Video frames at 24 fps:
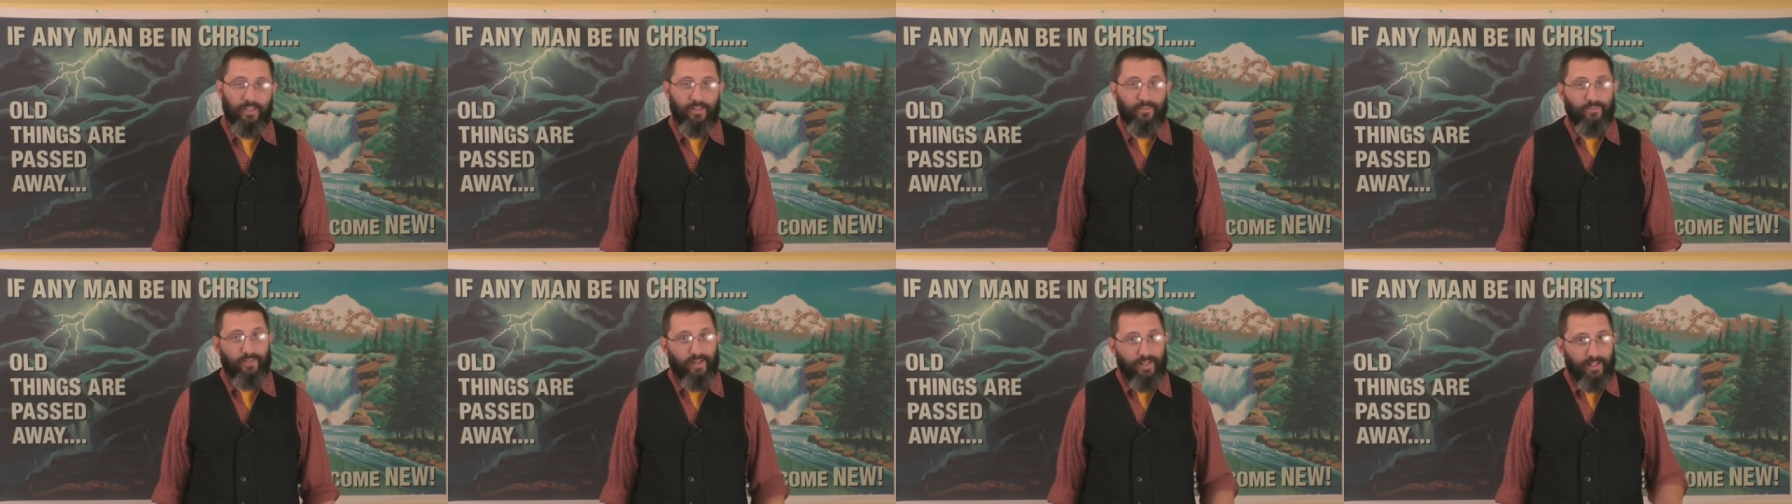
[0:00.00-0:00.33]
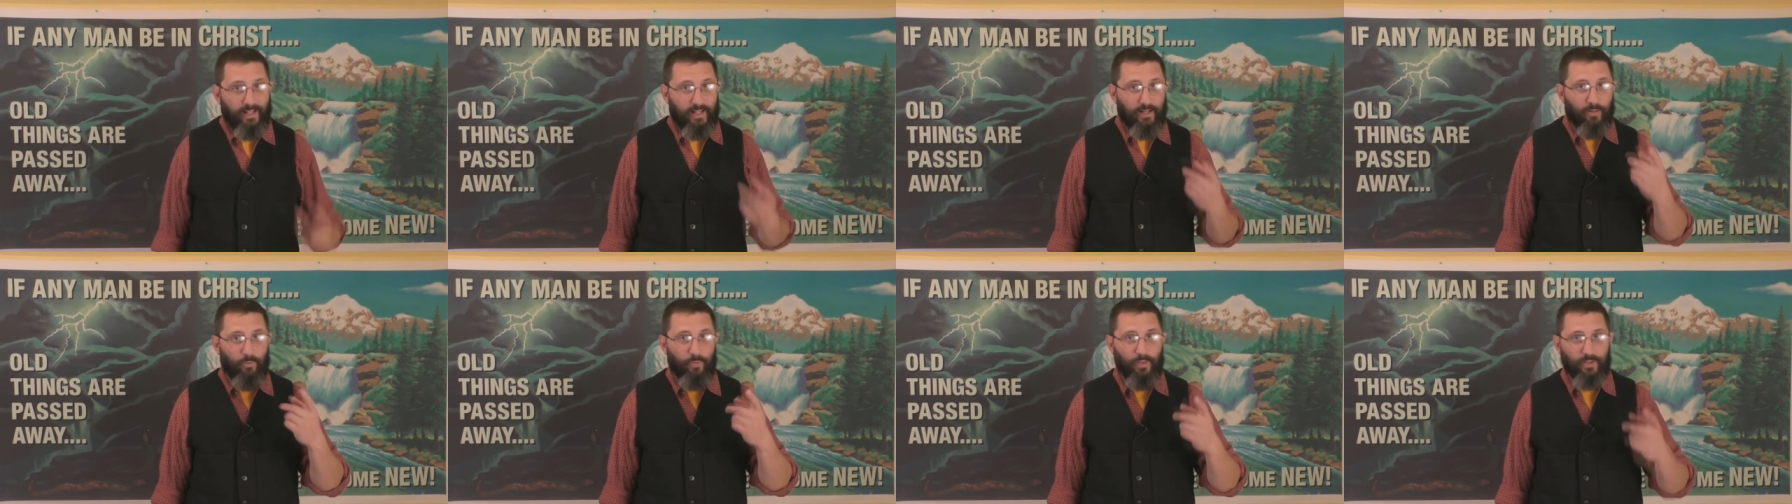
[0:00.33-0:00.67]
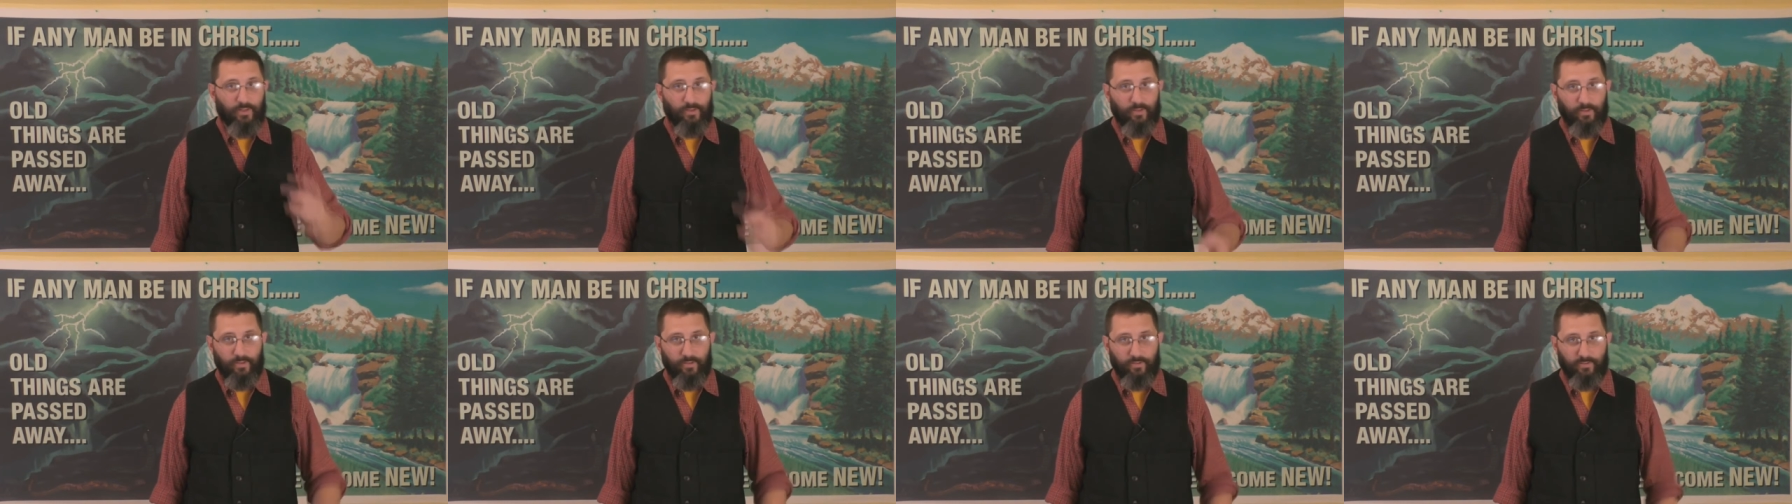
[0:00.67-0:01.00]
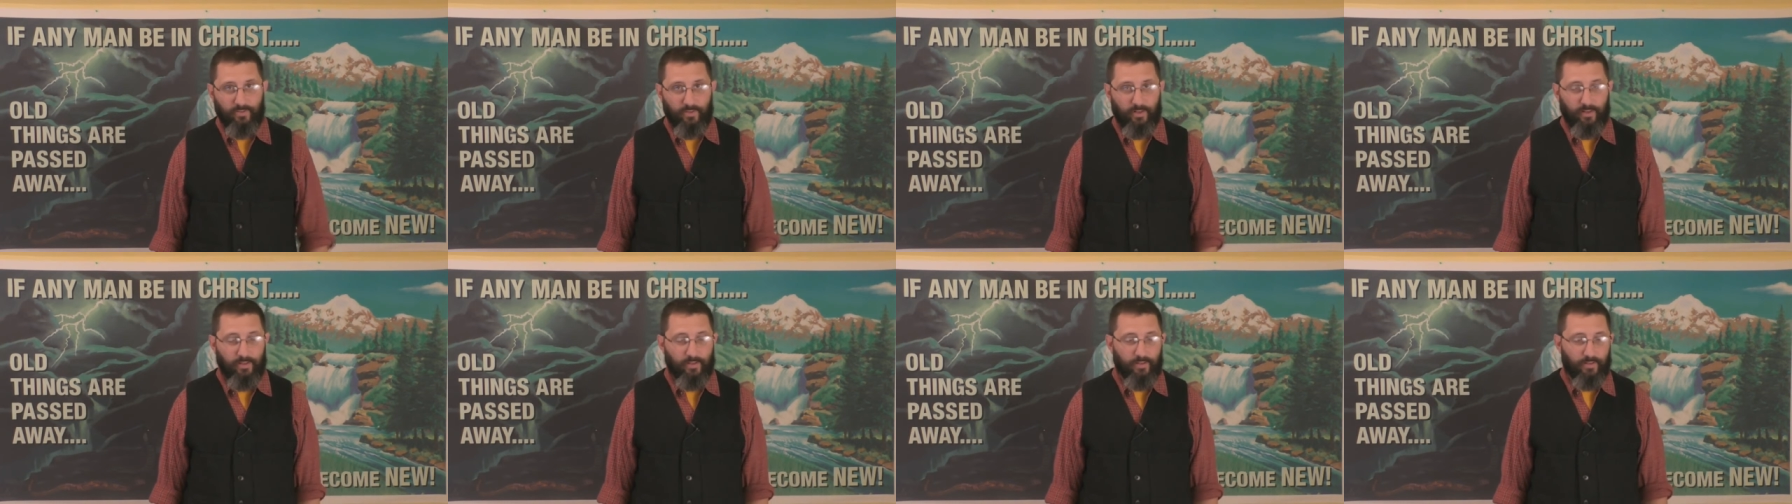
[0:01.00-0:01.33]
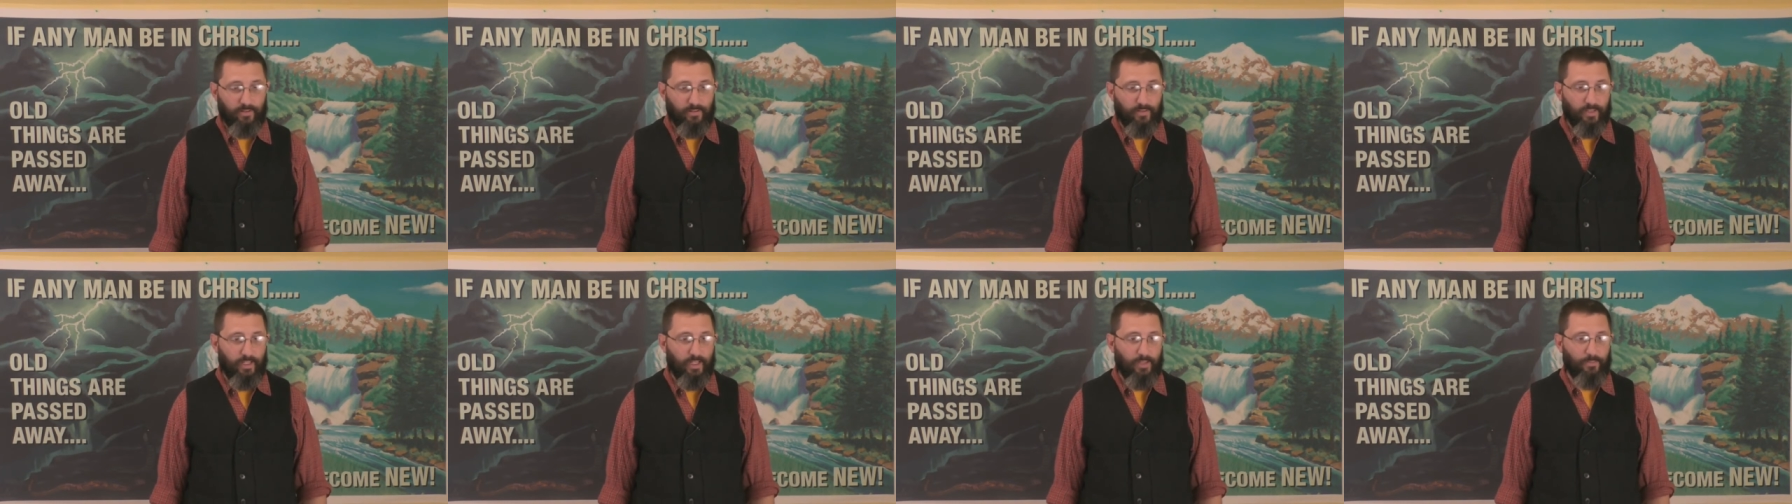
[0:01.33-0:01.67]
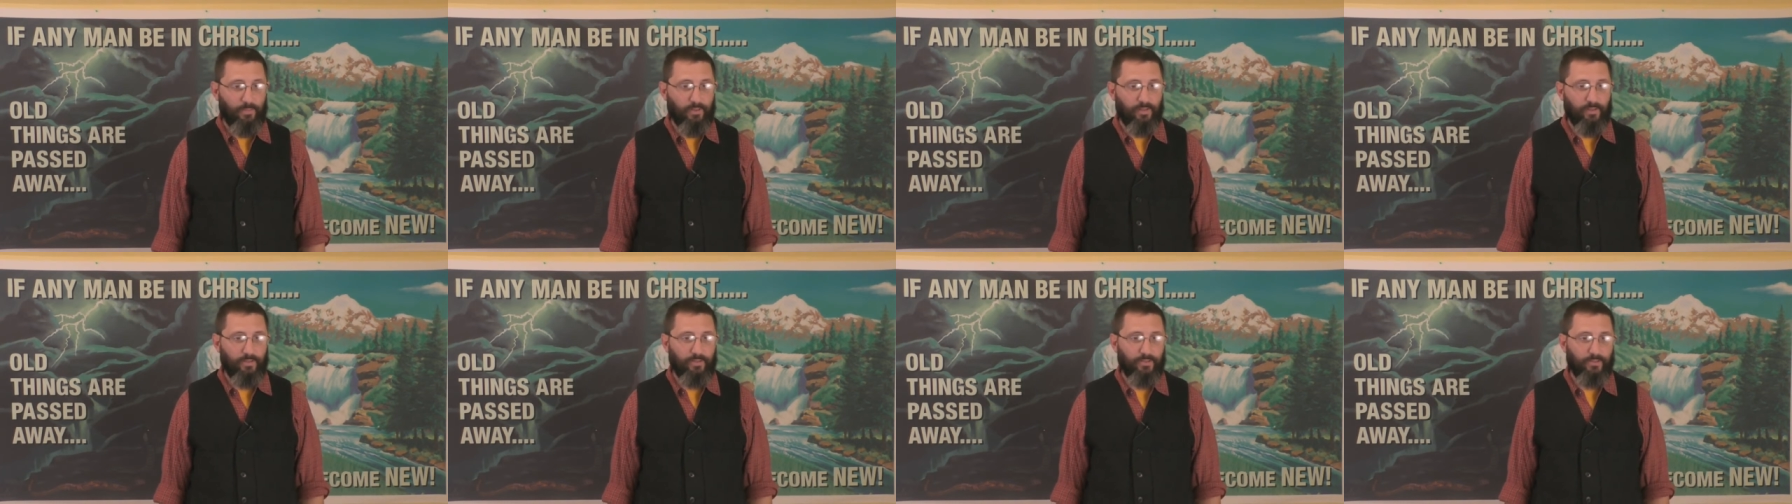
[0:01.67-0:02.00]
If I'd had a winch on the front of the
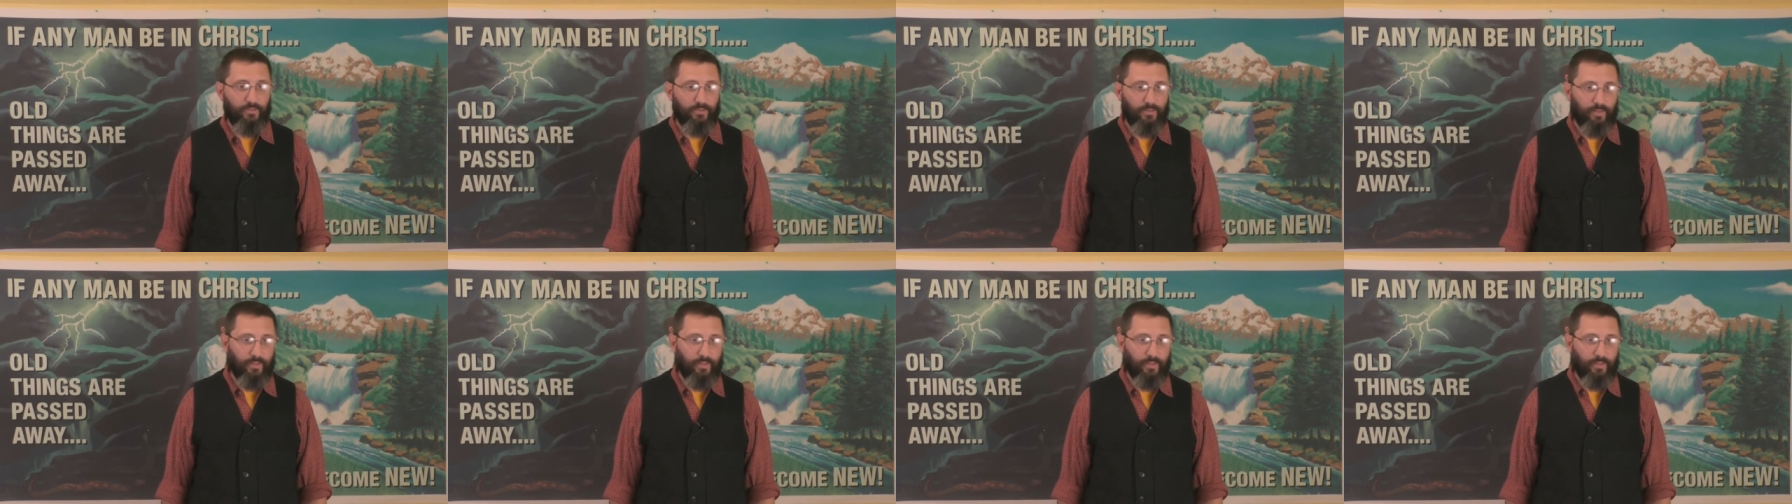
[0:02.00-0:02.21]
ambulance,